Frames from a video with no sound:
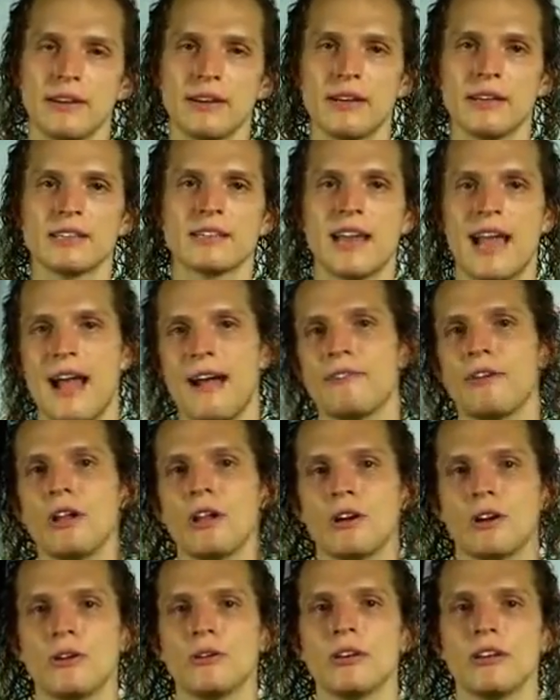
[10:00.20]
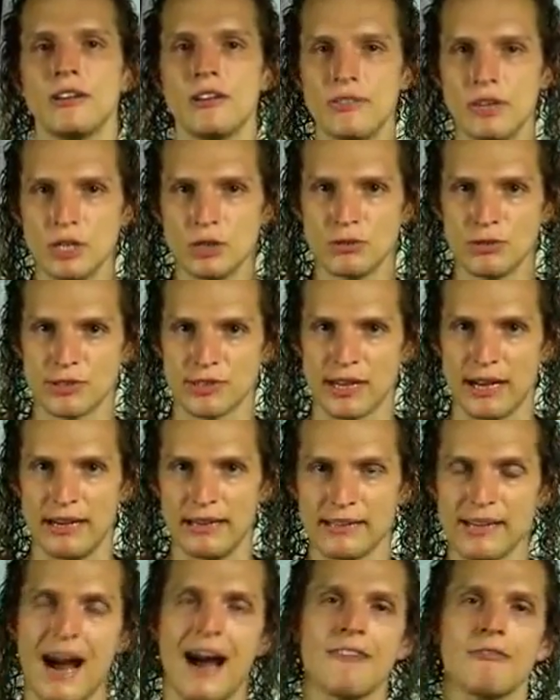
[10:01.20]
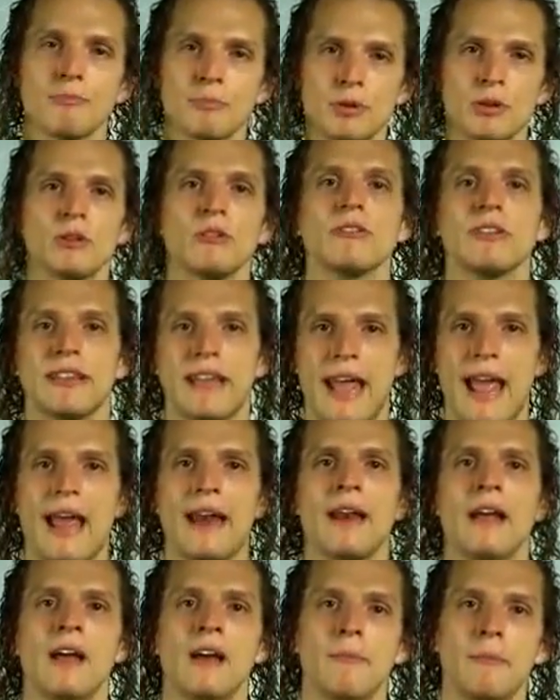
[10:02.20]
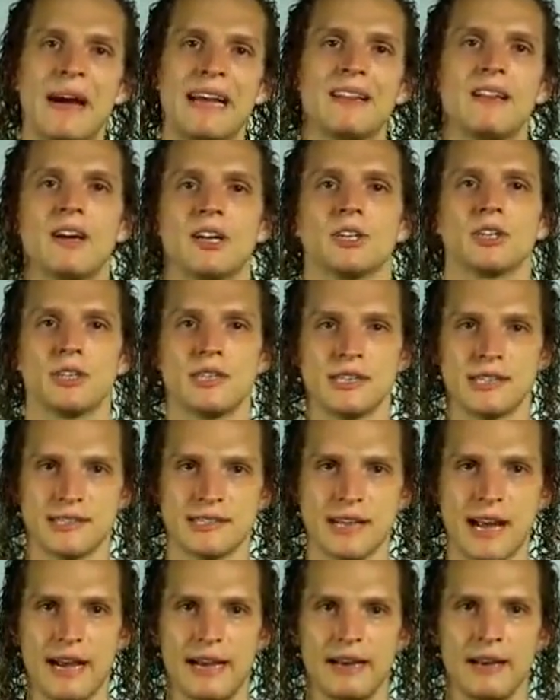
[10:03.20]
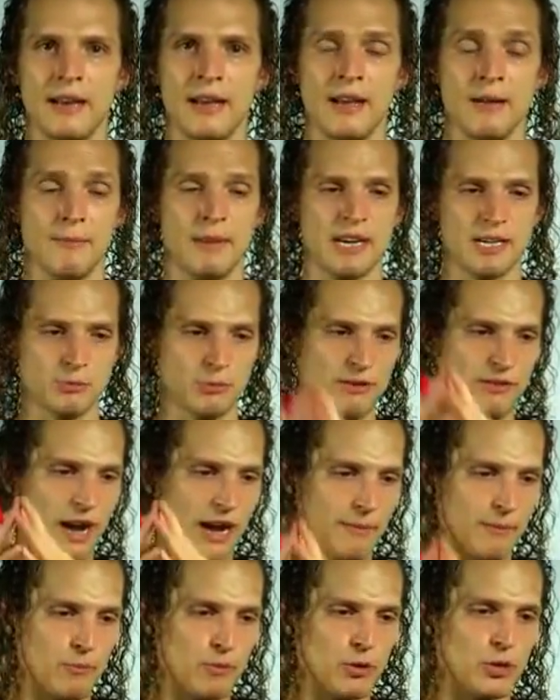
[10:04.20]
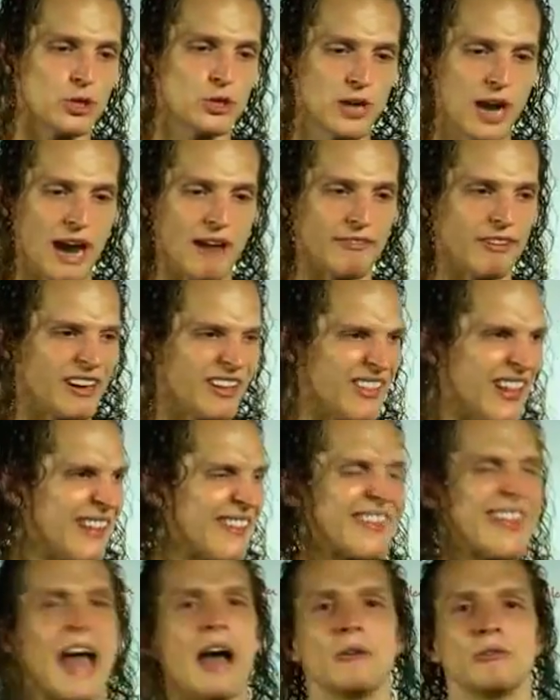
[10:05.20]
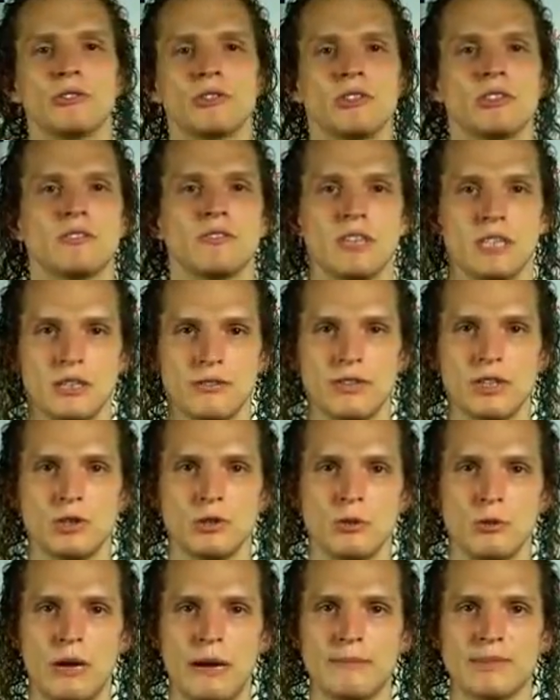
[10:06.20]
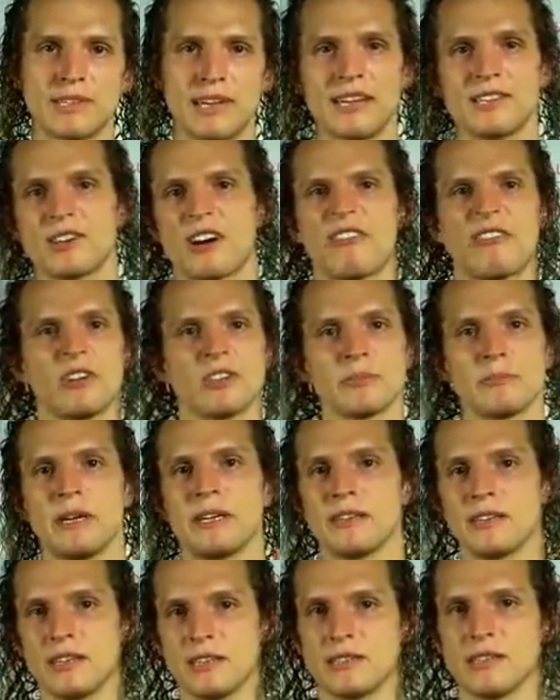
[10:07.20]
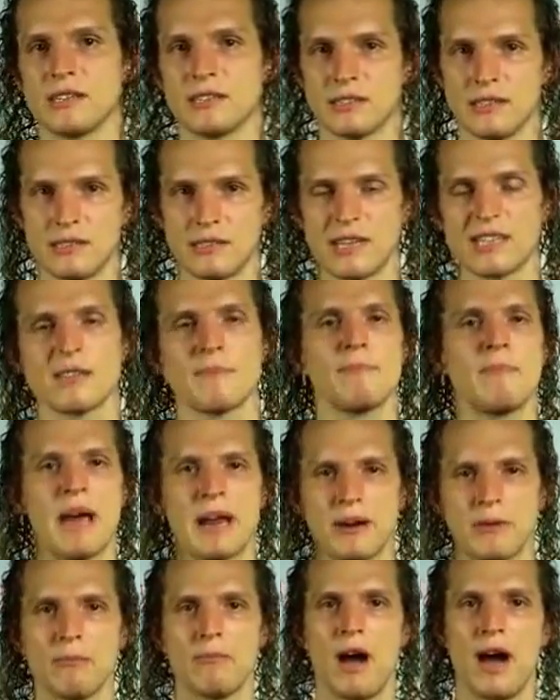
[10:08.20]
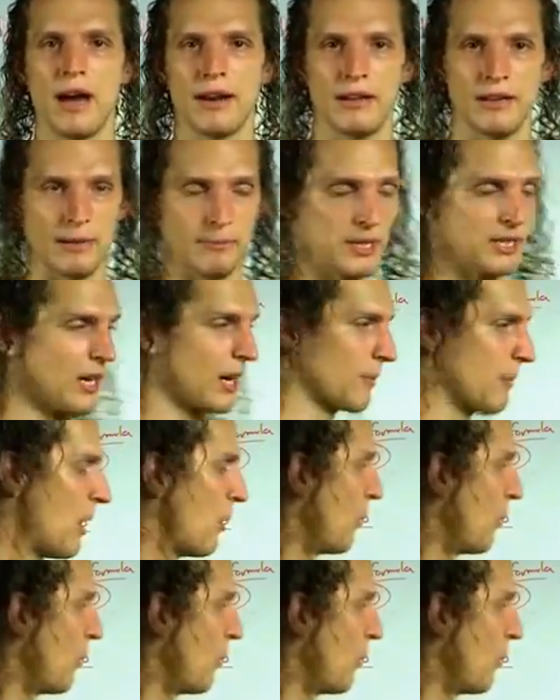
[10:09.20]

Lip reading: than it is to have all our own individual sites. I've proven that by launching this site, because we've gotten more traffic than thousands of individual websites our first month in existence. It's a better model. I'm going to talk